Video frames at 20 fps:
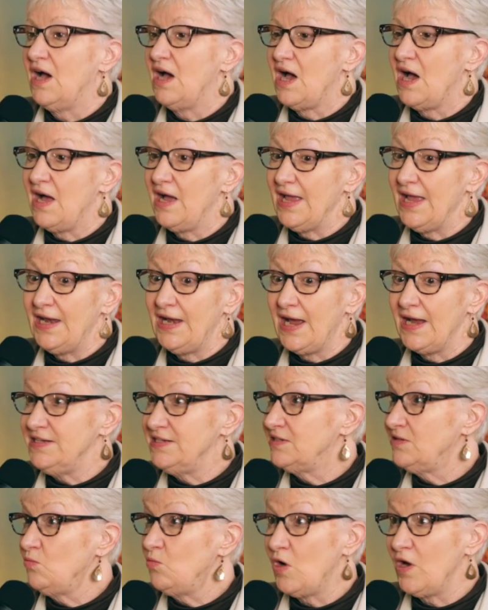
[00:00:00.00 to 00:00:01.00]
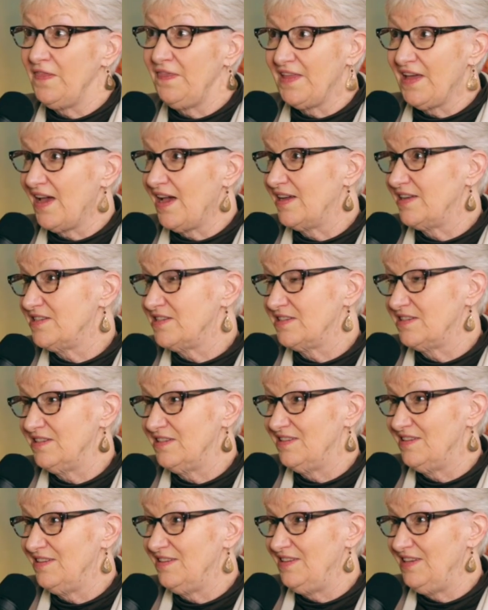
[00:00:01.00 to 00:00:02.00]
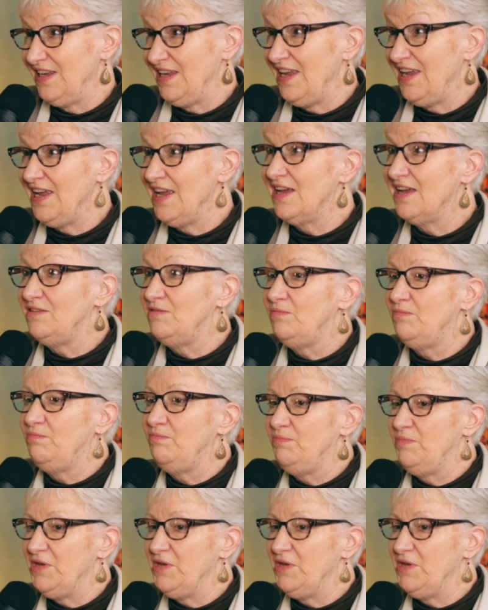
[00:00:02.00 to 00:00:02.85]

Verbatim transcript: Uh, and I didn't want that he had